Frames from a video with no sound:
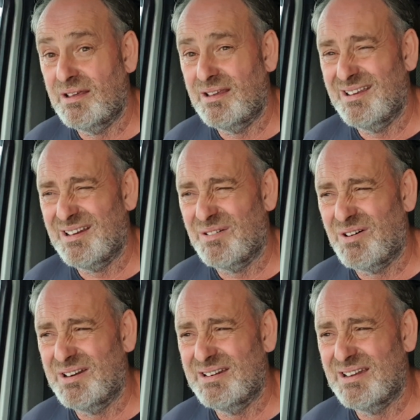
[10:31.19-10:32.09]
you know,
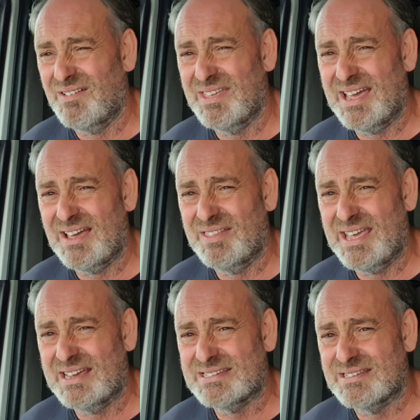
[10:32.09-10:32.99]
on
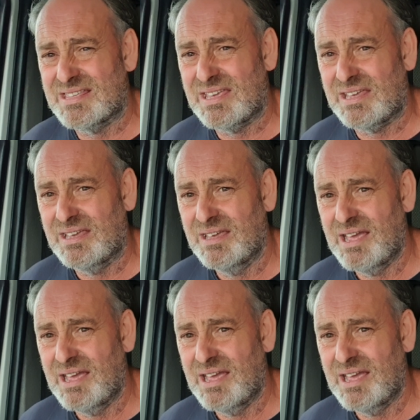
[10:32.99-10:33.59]
the accent thing.